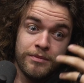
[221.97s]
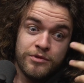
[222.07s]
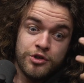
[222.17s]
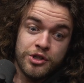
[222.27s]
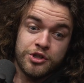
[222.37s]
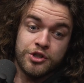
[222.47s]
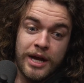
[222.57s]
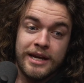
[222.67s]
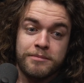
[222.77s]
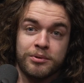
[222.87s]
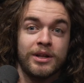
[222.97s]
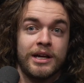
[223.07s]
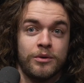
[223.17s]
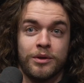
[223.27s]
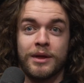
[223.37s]
just Jenny
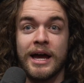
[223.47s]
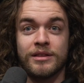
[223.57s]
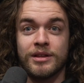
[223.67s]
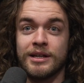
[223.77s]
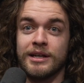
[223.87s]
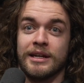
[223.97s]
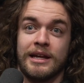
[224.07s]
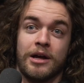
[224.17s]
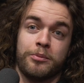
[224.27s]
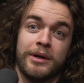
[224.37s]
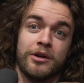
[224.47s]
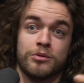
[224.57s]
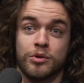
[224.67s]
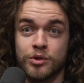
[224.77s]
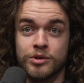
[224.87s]
playing with Adley and helping her
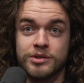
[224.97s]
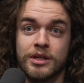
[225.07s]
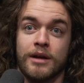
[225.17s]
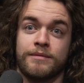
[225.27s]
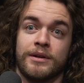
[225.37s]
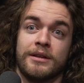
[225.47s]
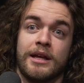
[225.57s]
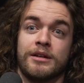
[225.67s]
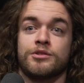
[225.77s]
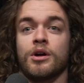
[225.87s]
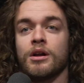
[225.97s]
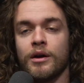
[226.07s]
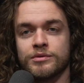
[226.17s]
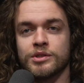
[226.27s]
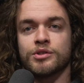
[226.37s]
learn stuff. And then
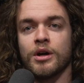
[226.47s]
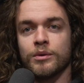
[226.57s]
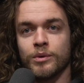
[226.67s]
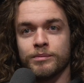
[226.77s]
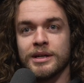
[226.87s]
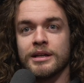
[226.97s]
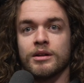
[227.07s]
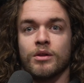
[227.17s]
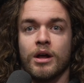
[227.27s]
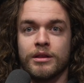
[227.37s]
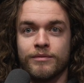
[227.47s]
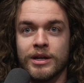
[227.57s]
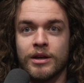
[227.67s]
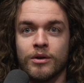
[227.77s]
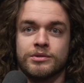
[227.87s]
Sean would be in a lot of the
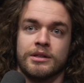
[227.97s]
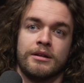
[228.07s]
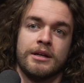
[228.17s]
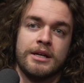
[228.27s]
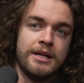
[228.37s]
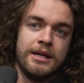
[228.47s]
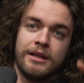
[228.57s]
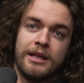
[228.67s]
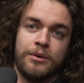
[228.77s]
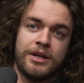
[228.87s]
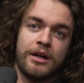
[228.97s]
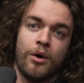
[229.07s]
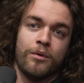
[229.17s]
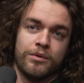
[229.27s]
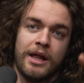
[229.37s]
videos and they would kind of
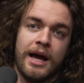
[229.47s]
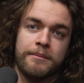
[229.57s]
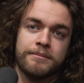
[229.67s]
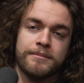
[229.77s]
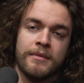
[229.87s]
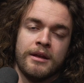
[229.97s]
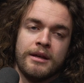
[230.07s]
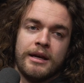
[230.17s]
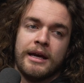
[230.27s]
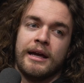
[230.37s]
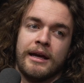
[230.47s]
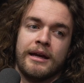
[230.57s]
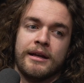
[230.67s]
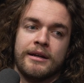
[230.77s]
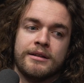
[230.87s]
overlap.
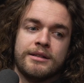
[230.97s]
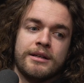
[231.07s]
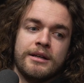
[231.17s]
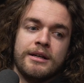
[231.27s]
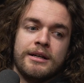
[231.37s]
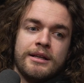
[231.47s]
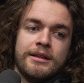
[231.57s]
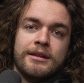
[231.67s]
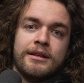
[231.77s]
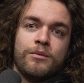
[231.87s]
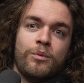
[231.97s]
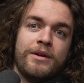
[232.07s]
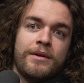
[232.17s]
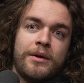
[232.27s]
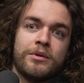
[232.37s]
And
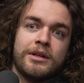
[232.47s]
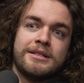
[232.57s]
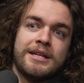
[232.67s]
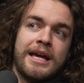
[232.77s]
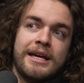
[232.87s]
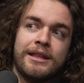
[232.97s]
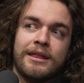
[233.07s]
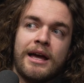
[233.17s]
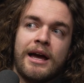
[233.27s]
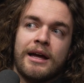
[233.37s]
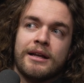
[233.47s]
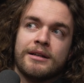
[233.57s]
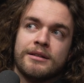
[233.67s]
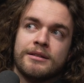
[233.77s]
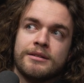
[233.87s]
we were able to take that
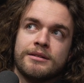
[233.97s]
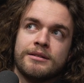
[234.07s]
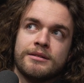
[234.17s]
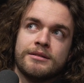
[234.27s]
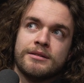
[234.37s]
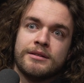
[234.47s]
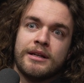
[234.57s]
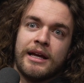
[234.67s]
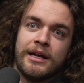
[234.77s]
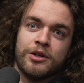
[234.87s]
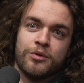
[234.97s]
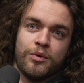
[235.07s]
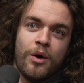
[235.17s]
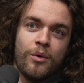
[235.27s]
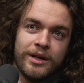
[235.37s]
and
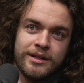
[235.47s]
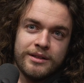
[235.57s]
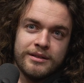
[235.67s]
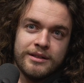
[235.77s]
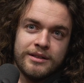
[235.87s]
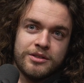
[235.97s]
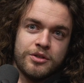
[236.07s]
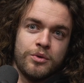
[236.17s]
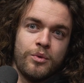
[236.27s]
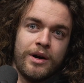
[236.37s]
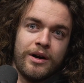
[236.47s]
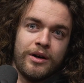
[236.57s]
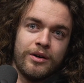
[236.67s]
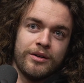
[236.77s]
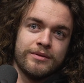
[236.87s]
grow it to
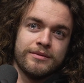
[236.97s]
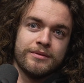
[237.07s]
where